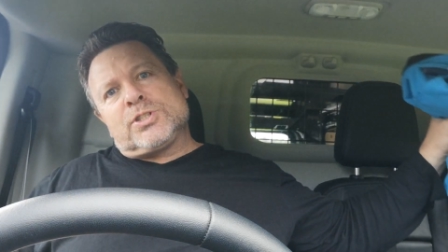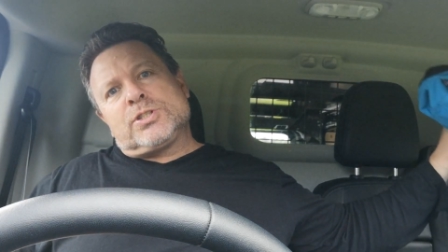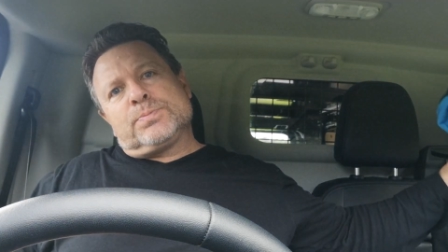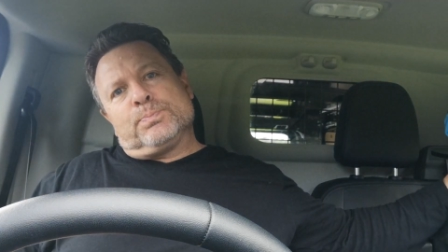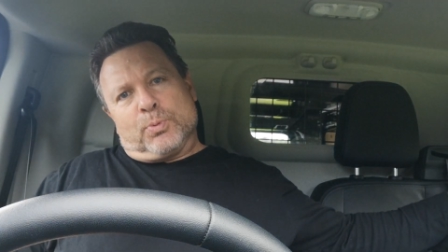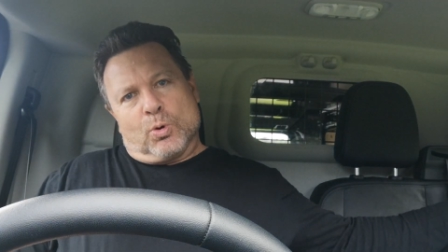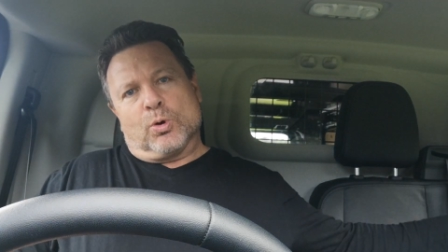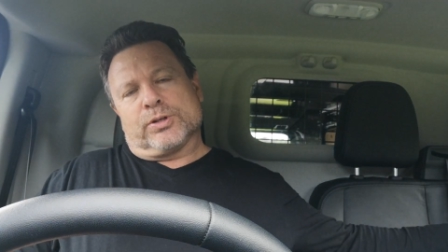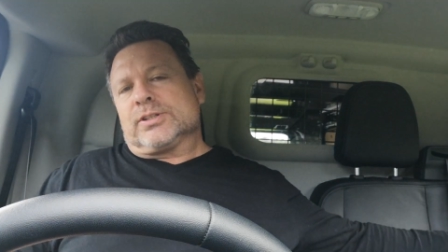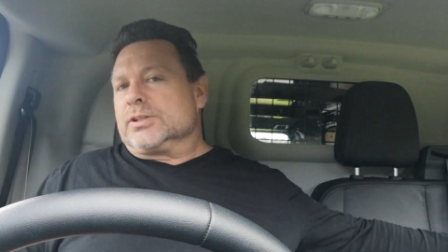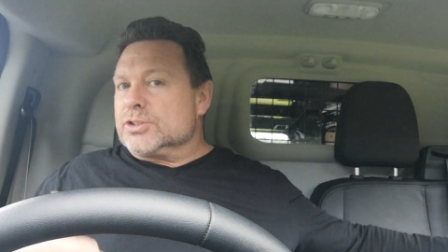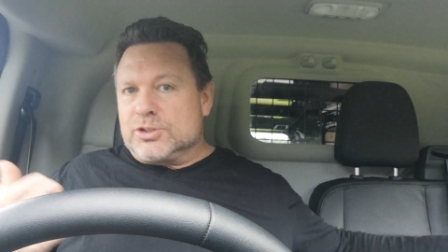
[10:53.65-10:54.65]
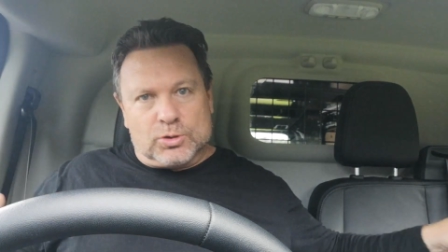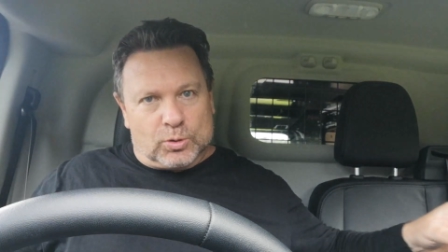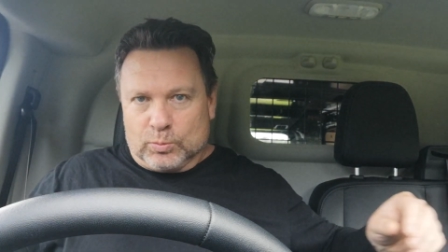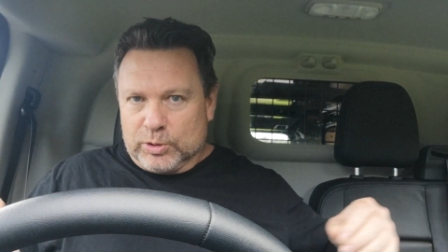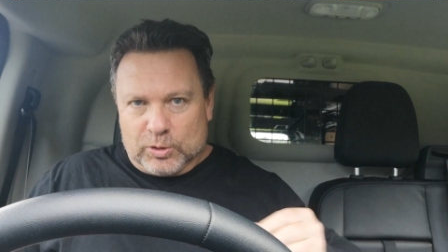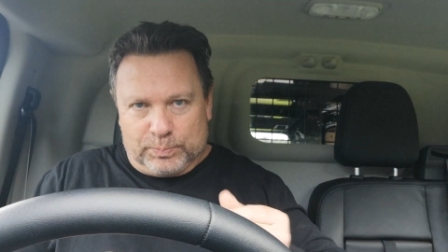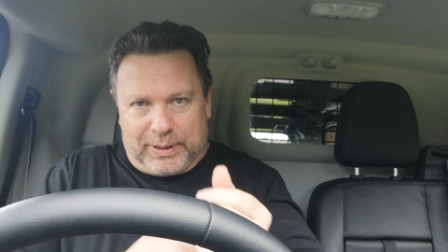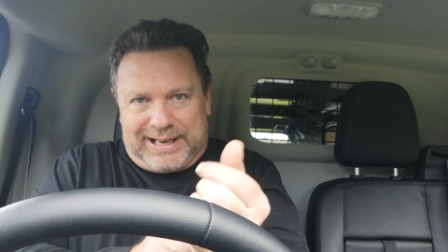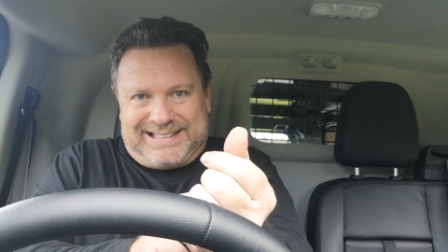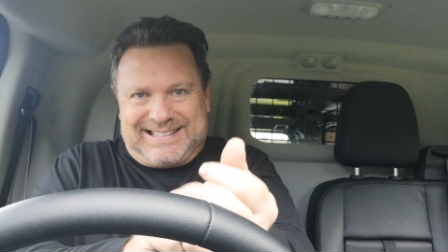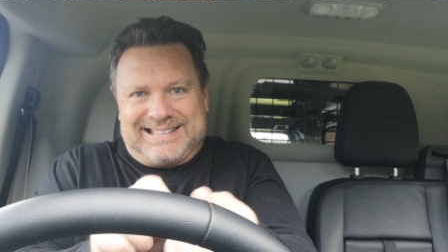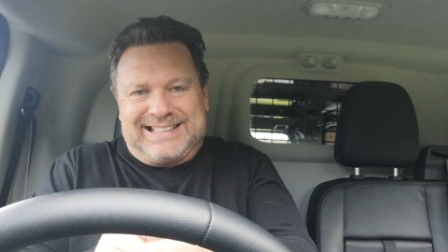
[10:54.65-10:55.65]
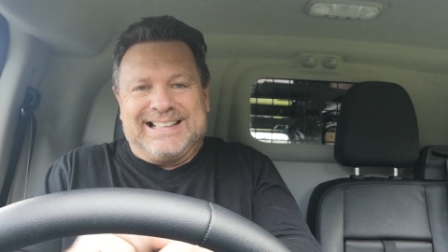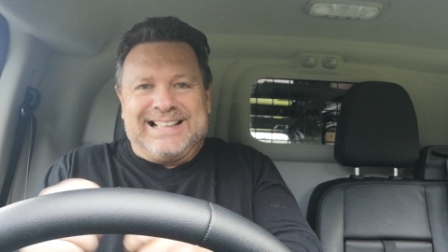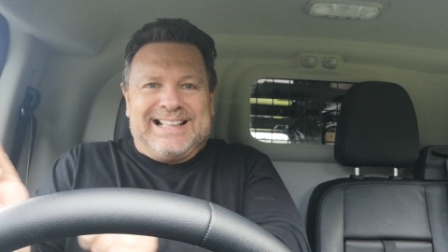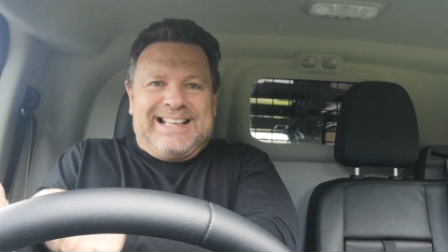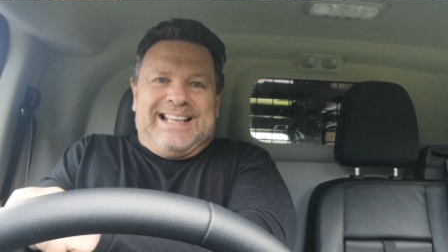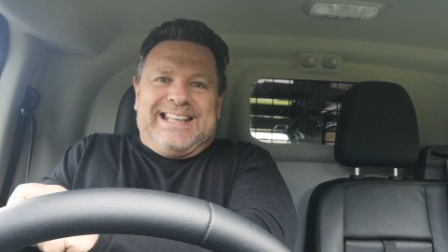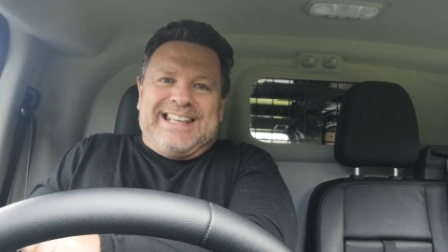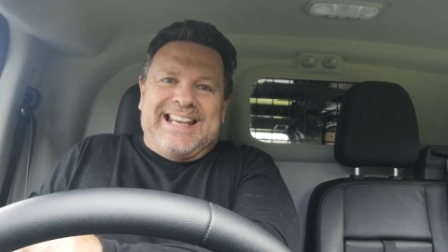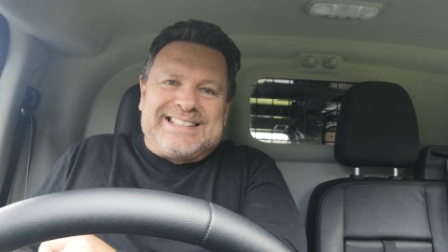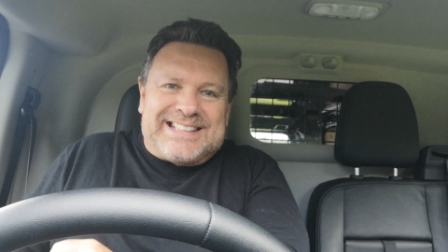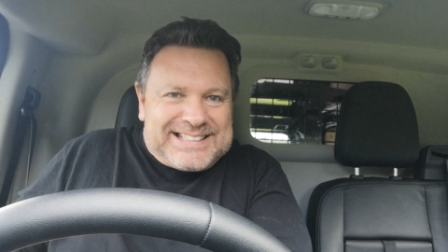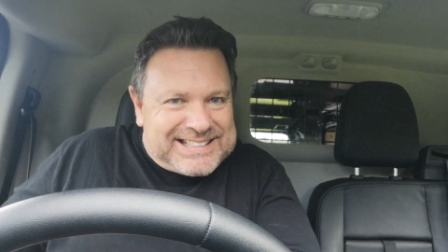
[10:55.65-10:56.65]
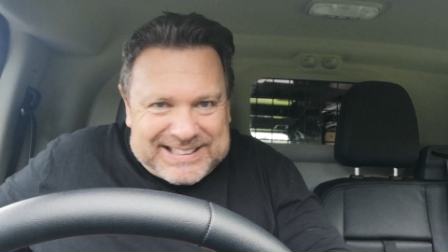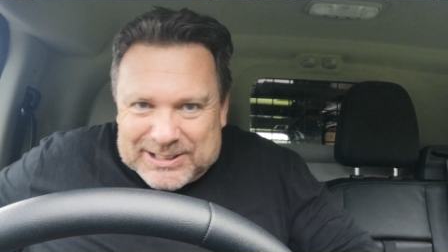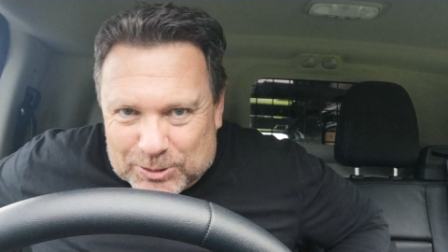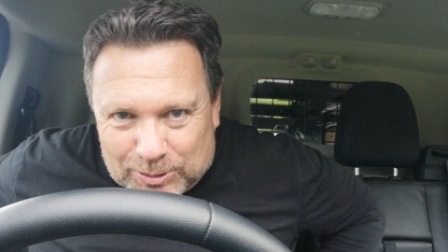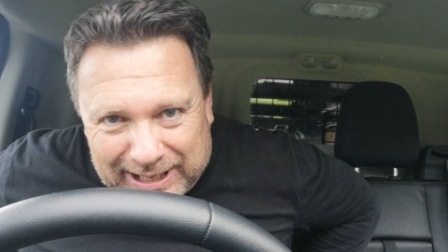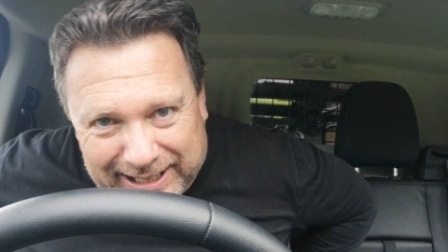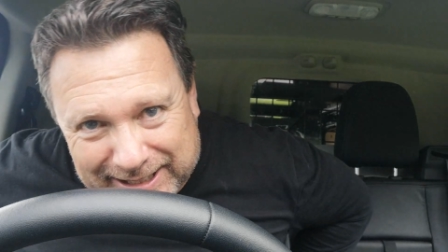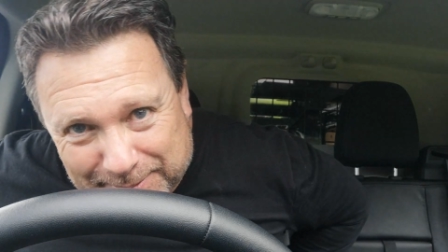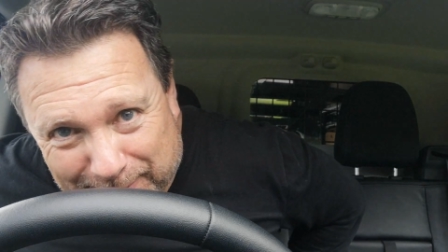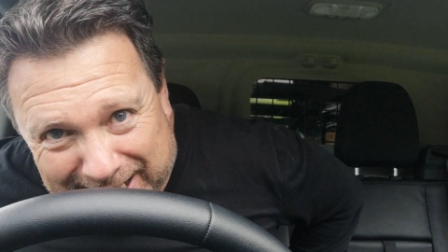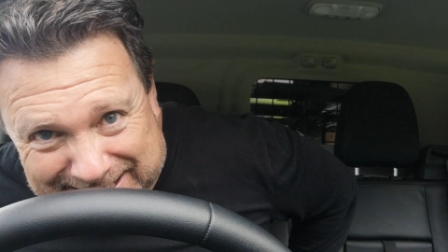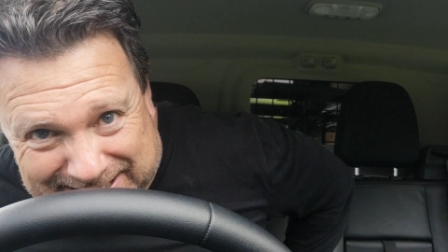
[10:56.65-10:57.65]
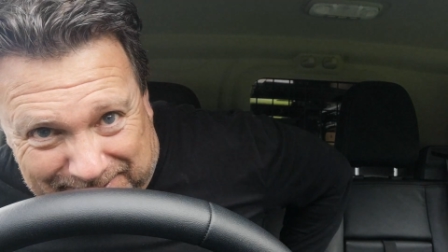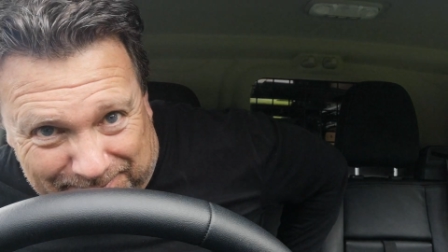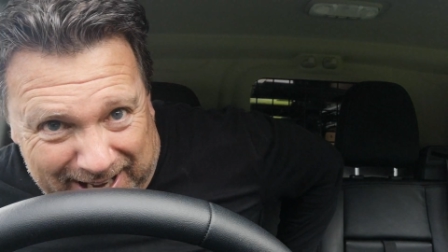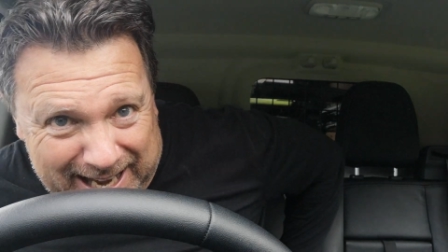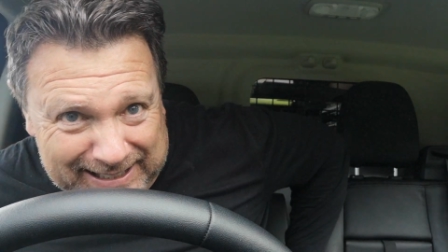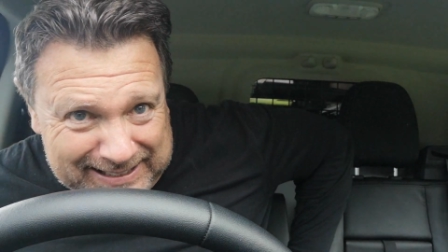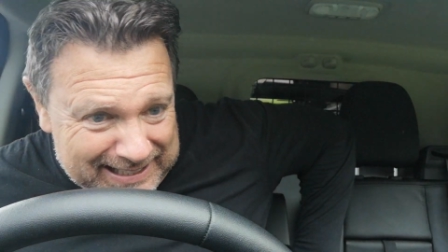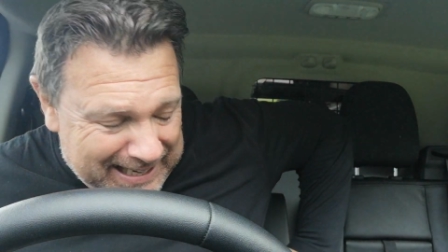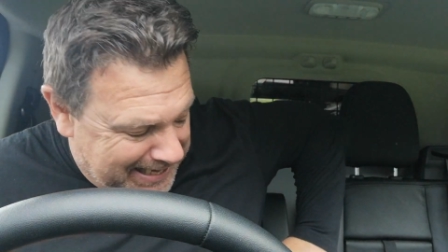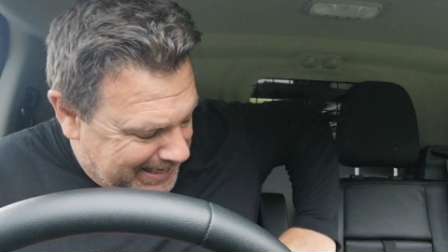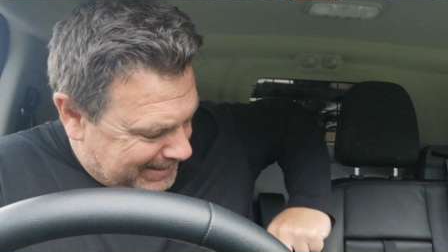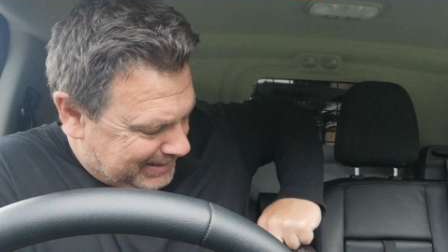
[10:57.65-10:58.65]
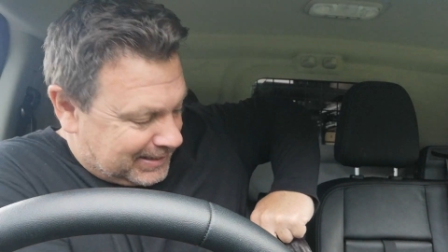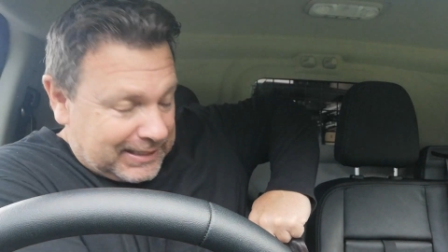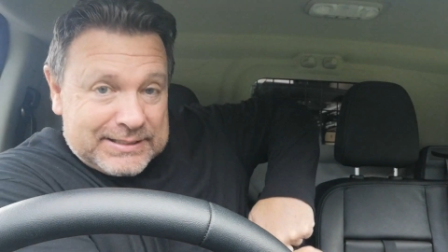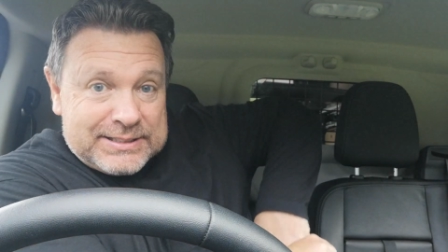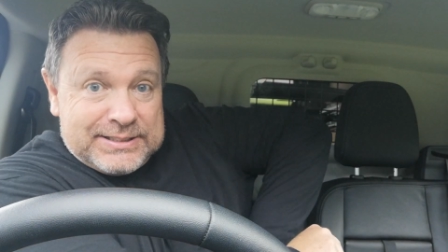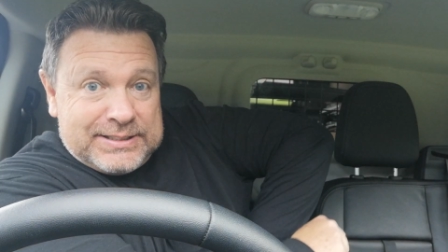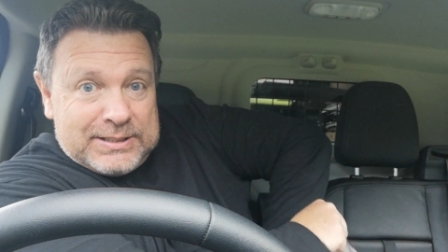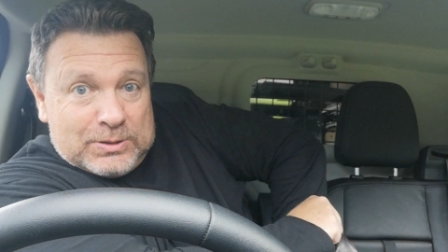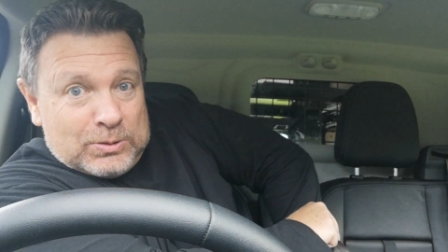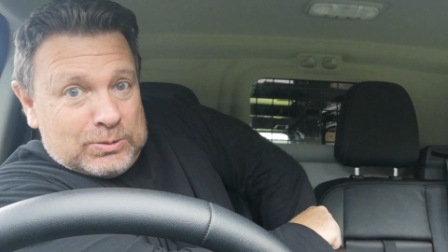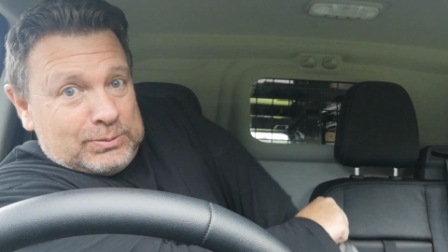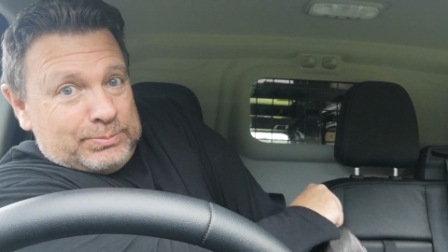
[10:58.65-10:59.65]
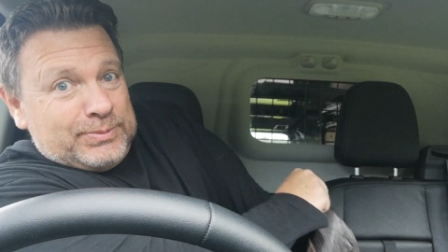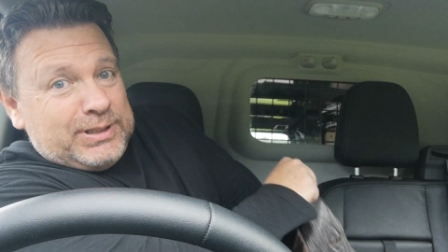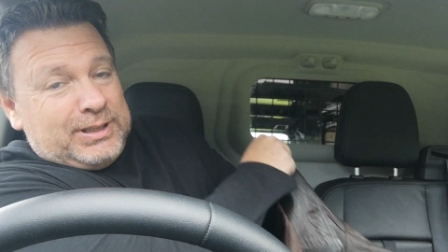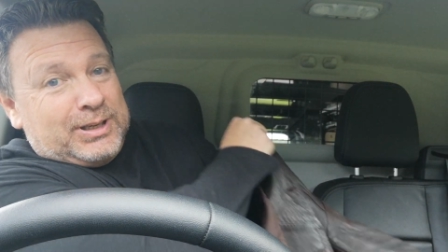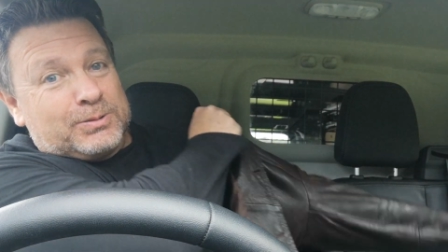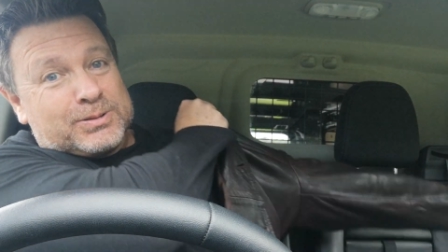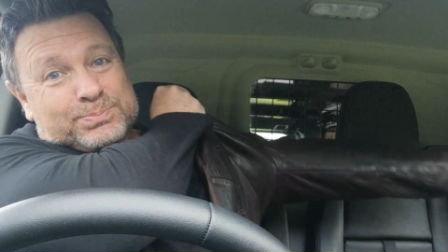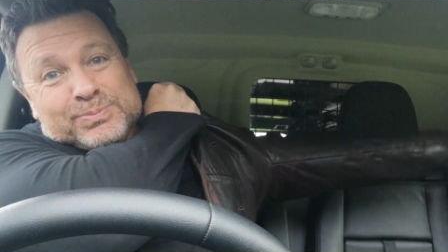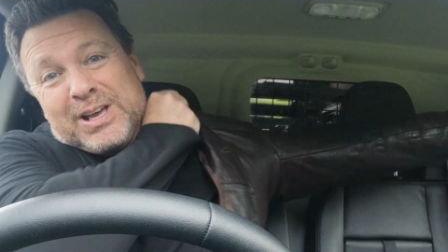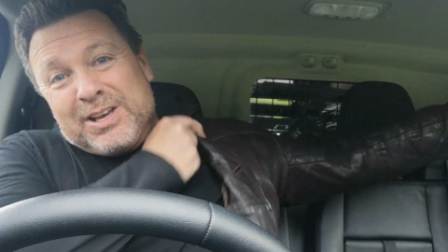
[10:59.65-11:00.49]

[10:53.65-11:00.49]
Sport short wheelbase. Yes, it's still an amazing van and still, you know,